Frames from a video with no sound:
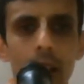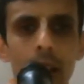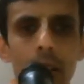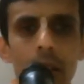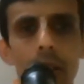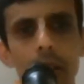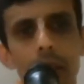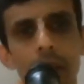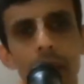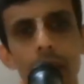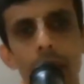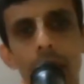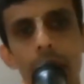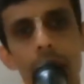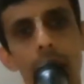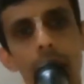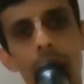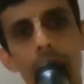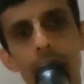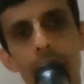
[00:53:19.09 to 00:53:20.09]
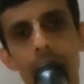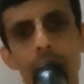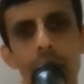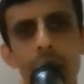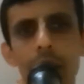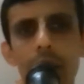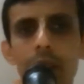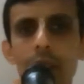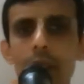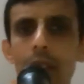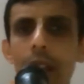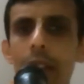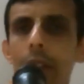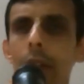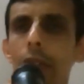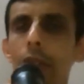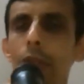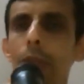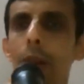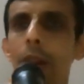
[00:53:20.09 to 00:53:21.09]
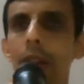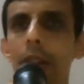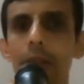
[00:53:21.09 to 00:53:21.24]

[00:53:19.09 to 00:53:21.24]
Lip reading: And he has taken the side of